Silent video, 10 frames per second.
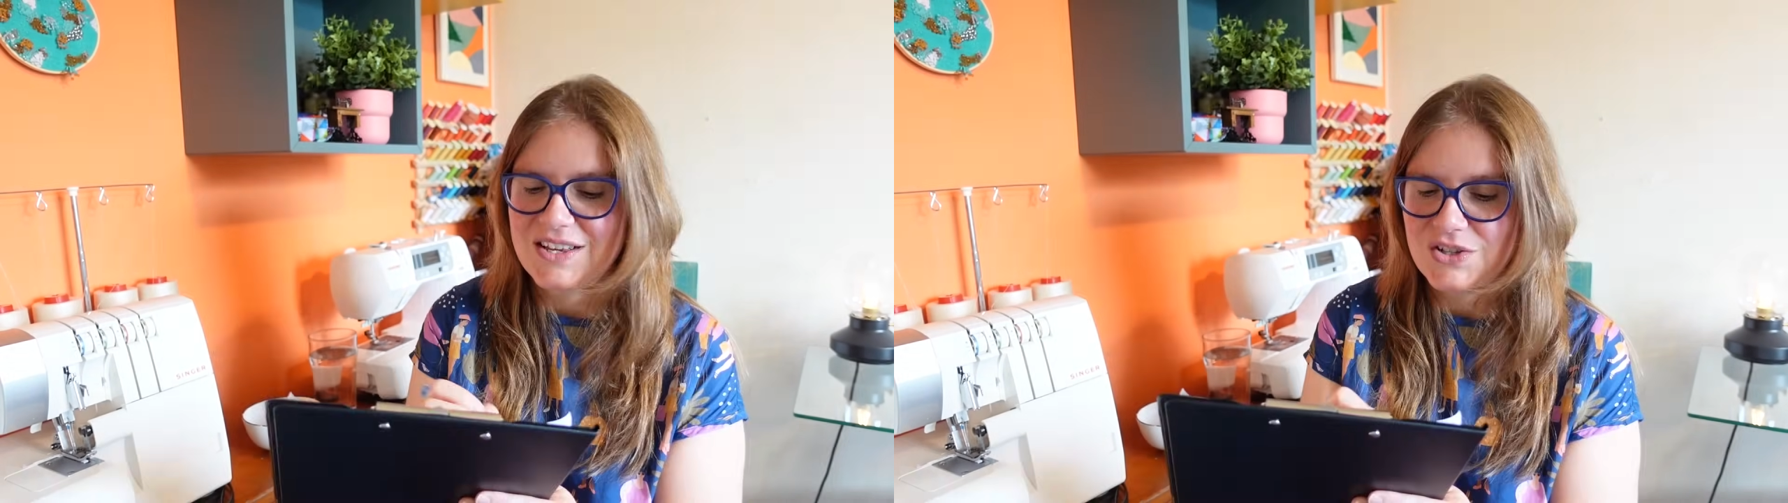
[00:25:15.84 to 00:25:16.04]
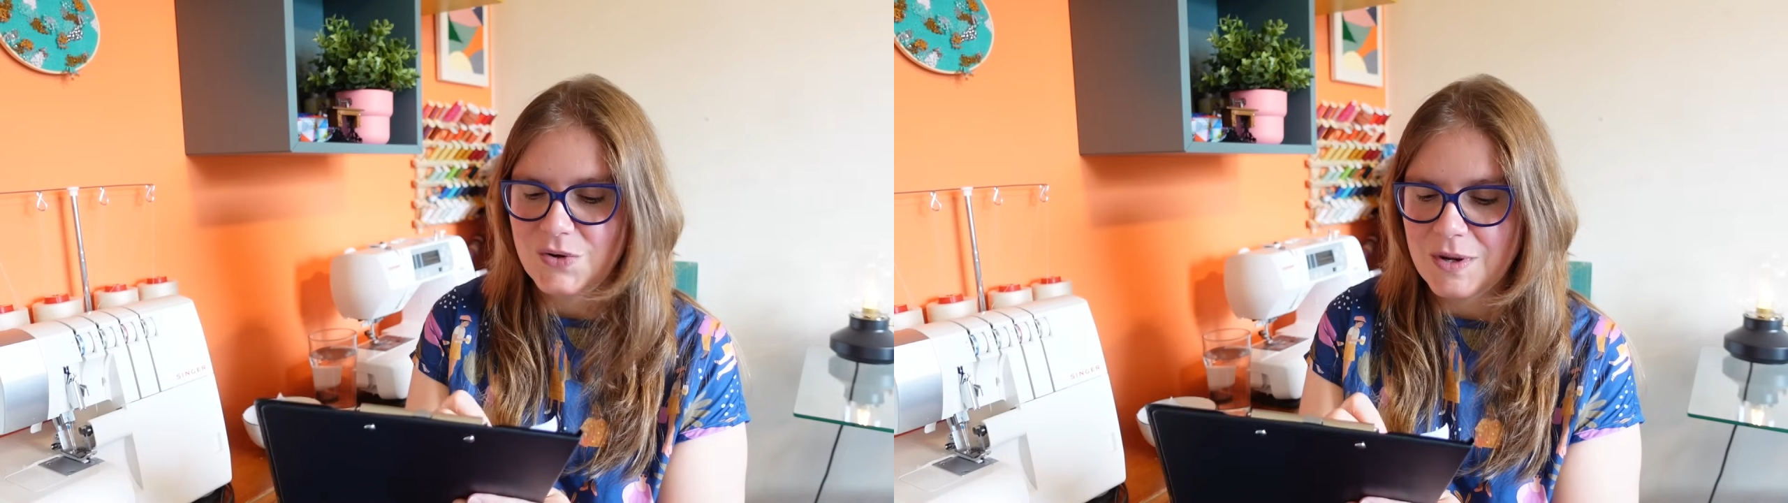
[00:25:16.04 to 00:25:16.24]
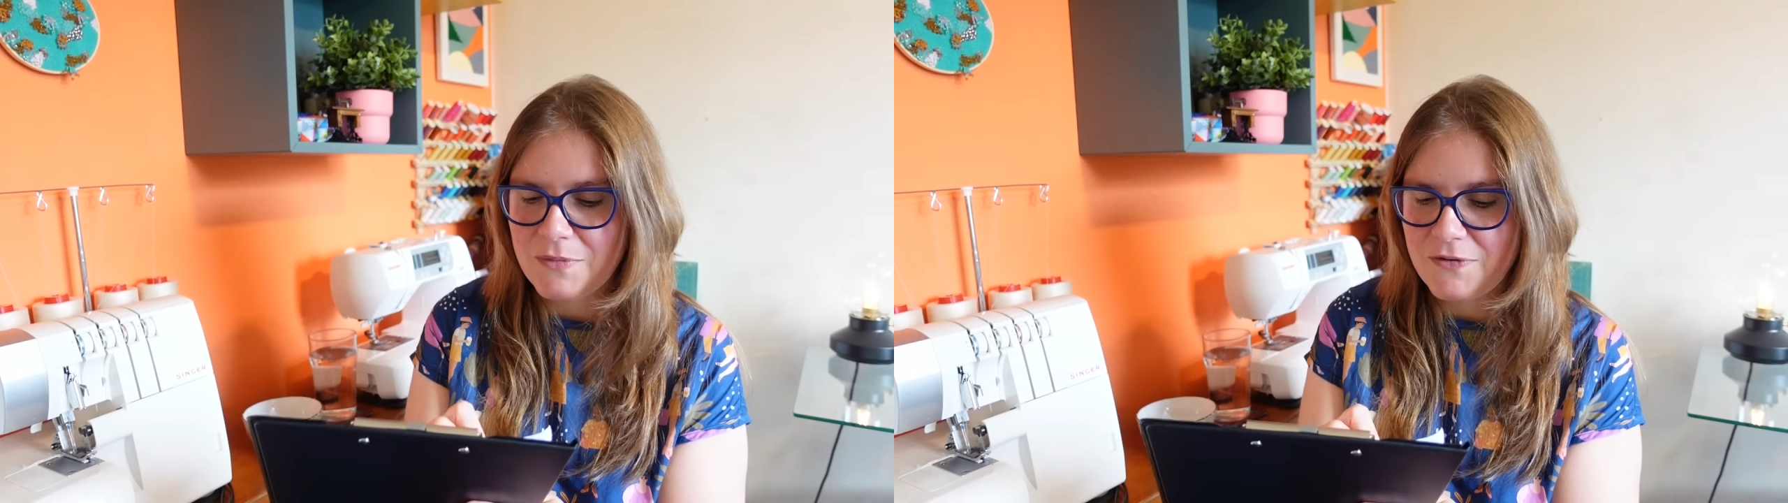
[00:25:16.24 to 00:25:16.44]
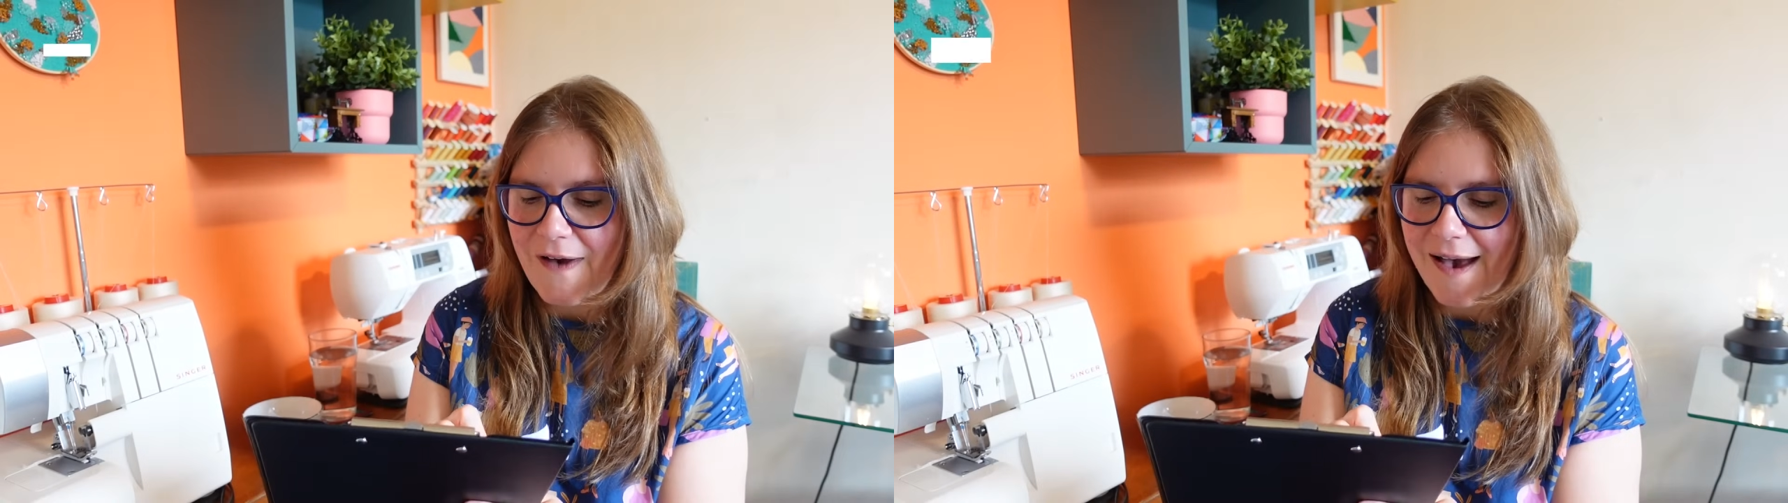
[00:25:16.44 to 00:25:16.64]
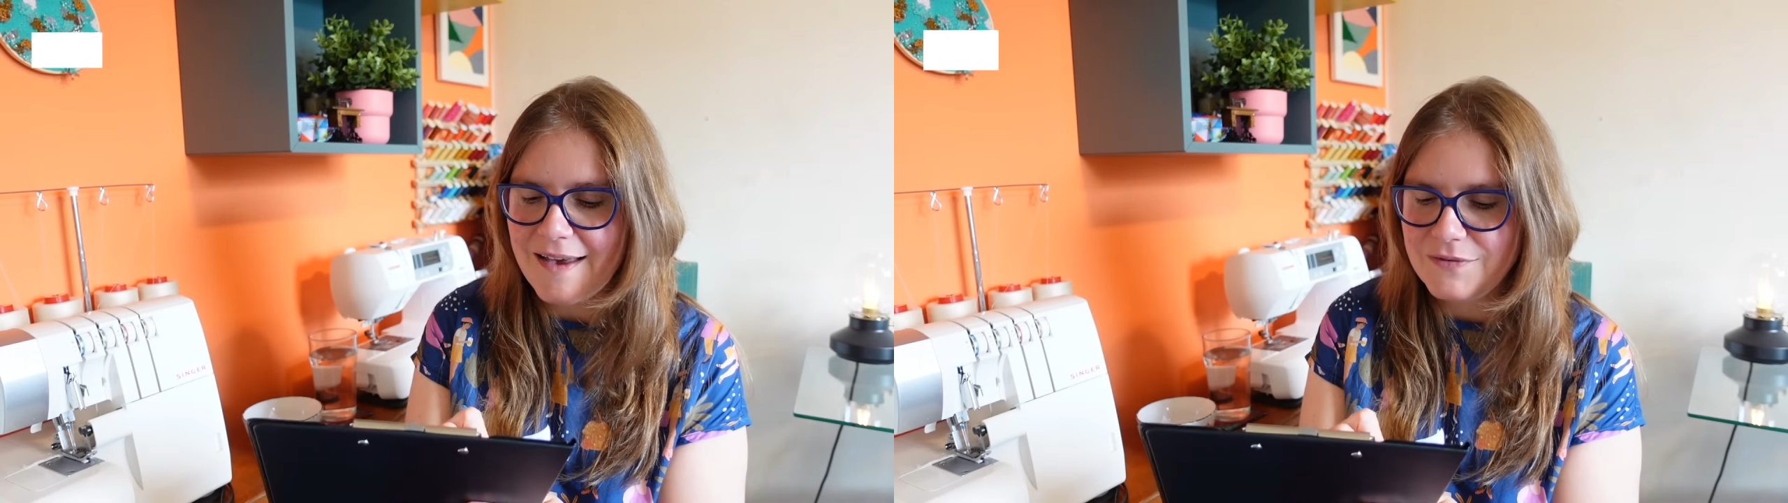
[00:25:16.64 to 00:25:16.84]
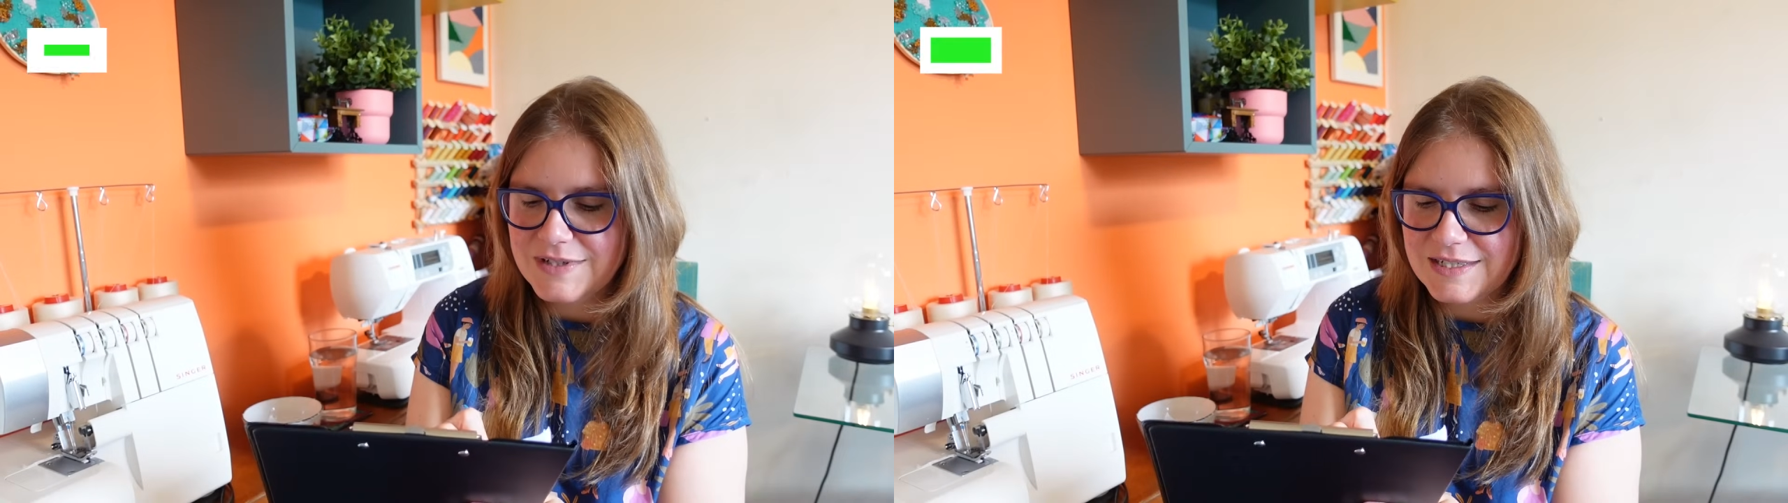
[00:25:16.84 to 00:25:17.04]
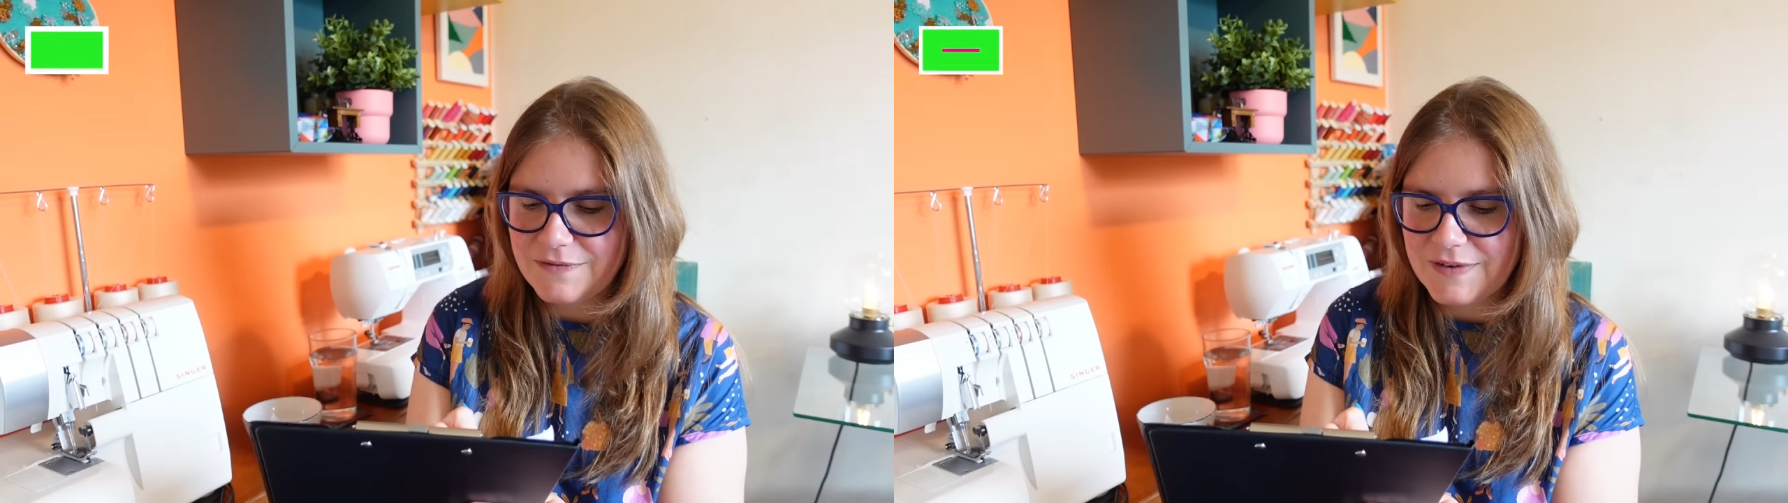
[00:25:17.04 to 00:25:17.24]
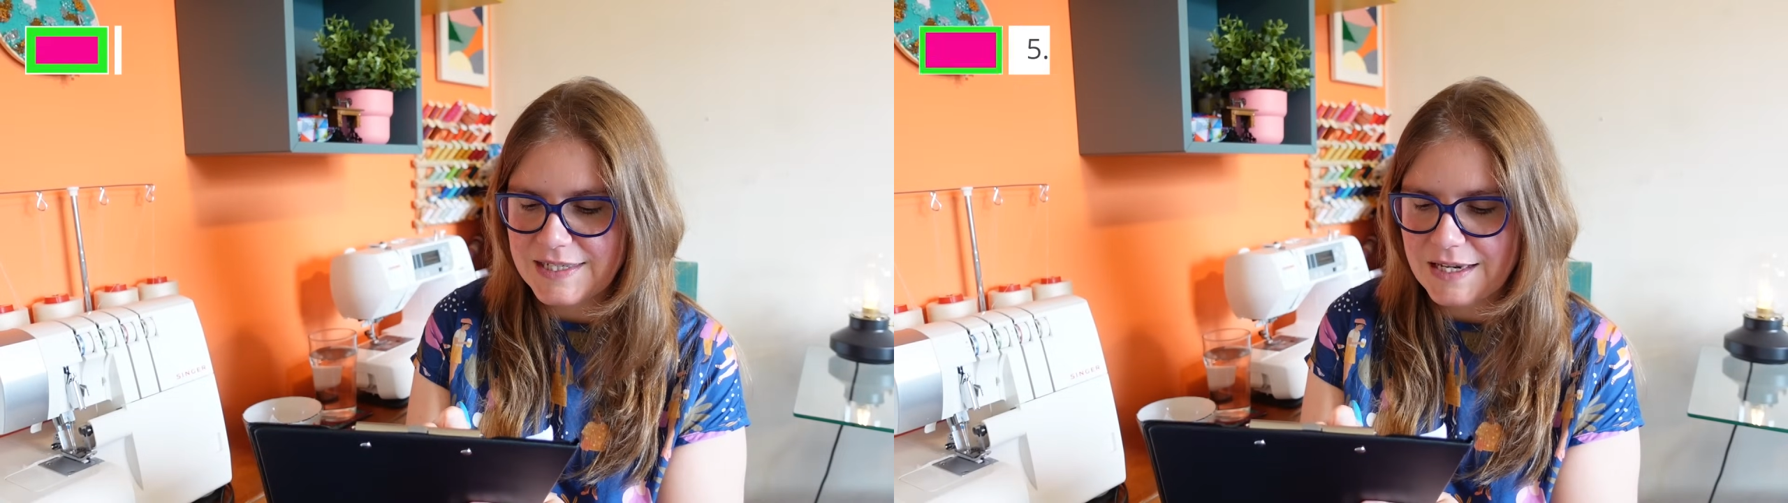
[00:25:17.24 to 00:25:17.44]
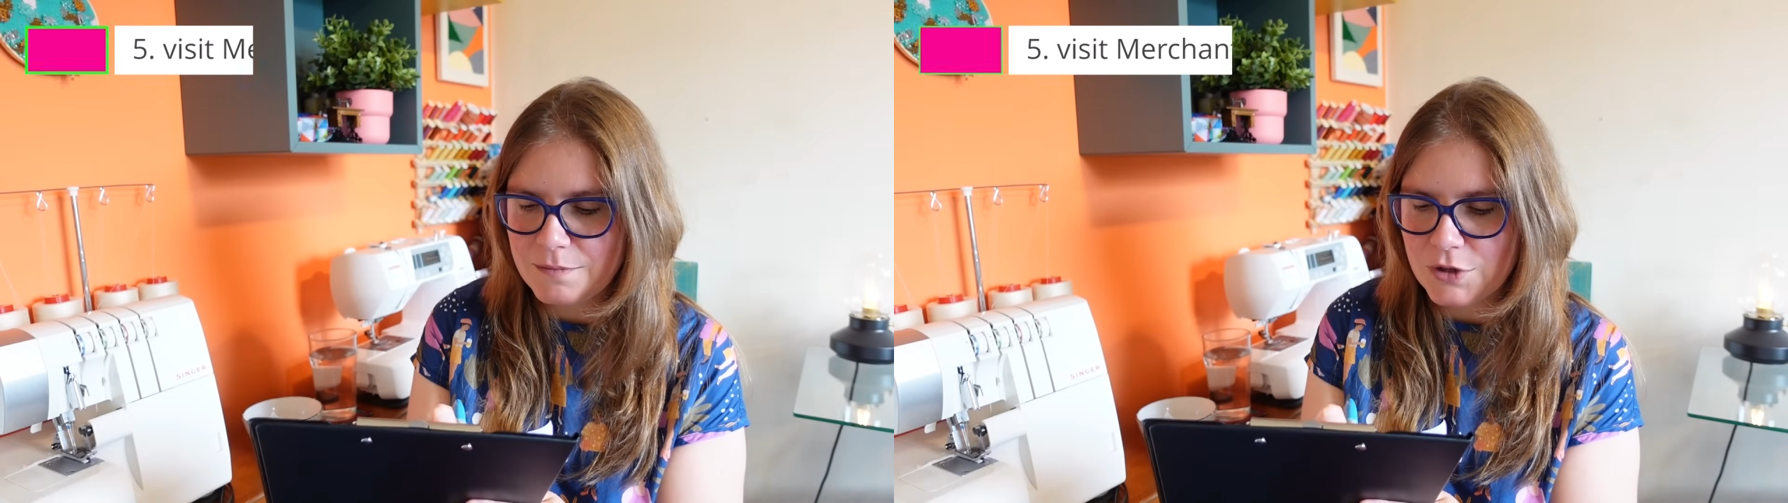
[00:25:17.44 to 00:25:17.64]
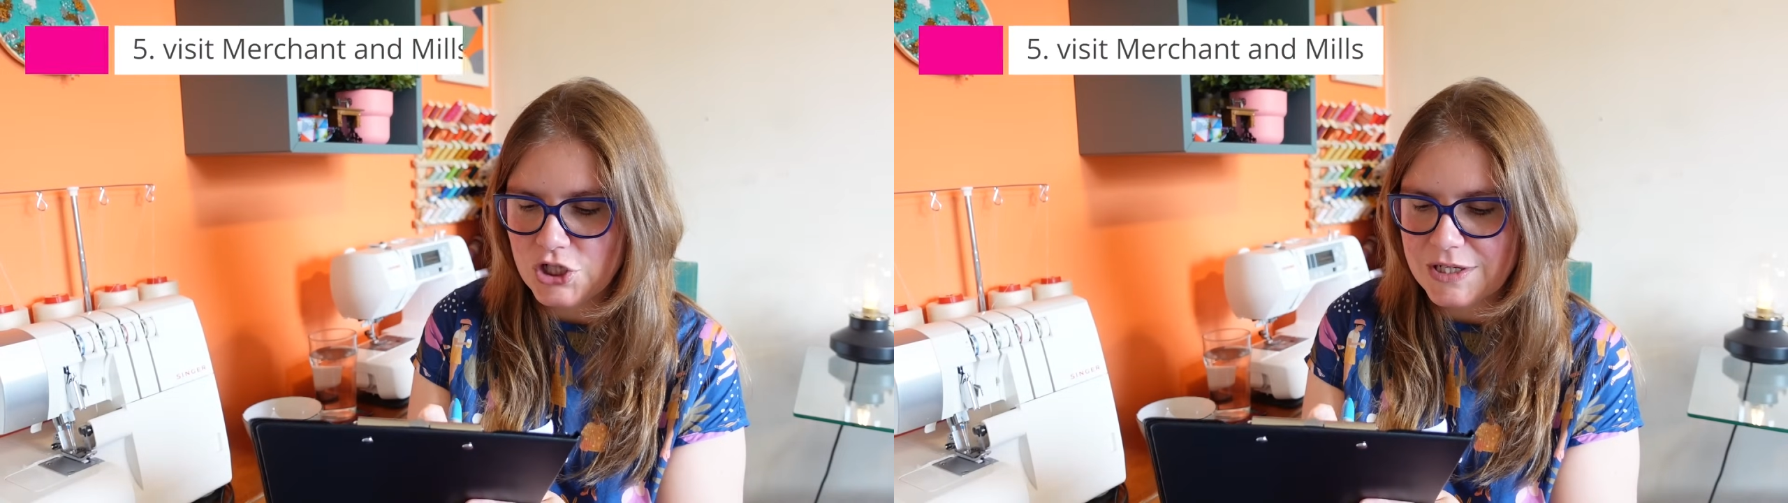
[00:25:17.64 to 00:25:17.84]
So number five was to visit
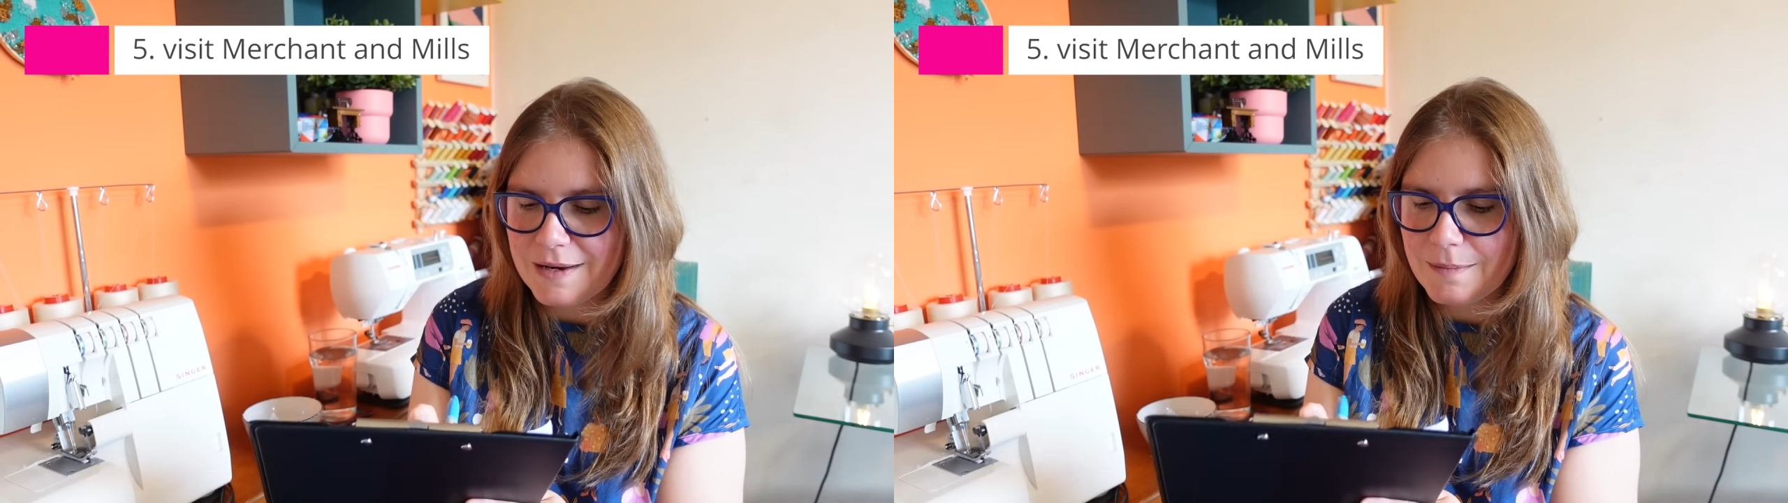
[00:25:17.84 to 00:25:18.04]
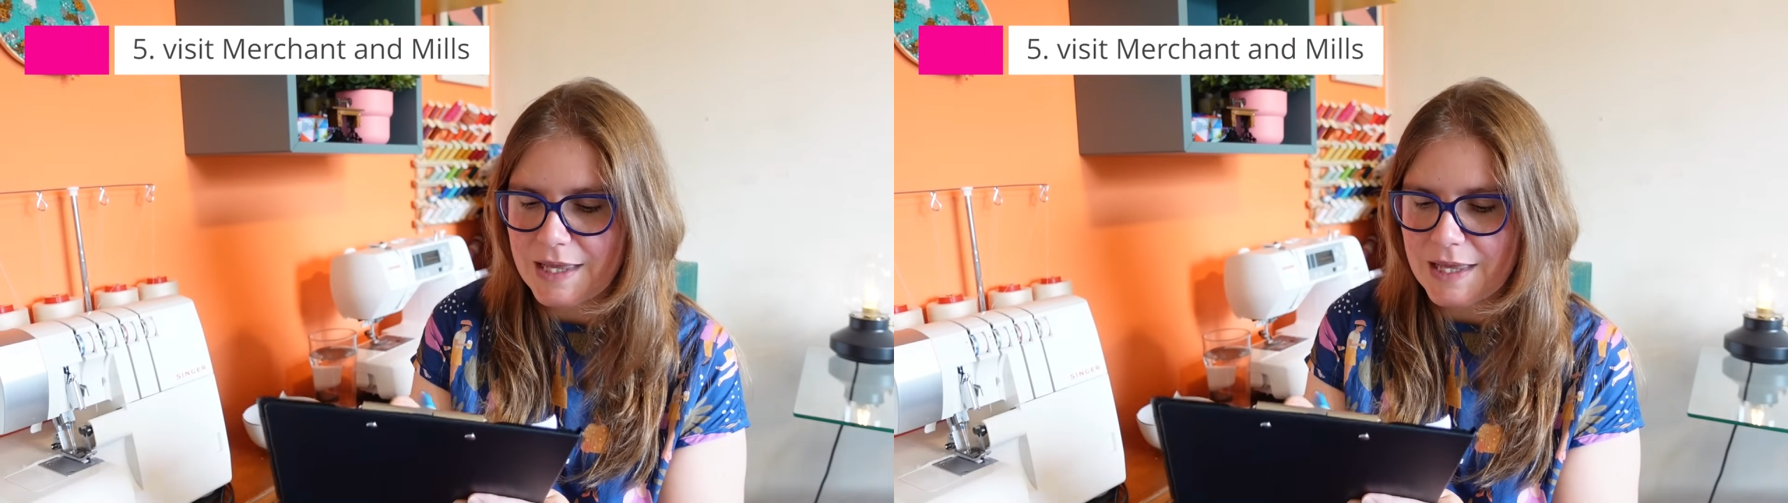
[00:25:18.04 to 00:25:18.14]
Merchant and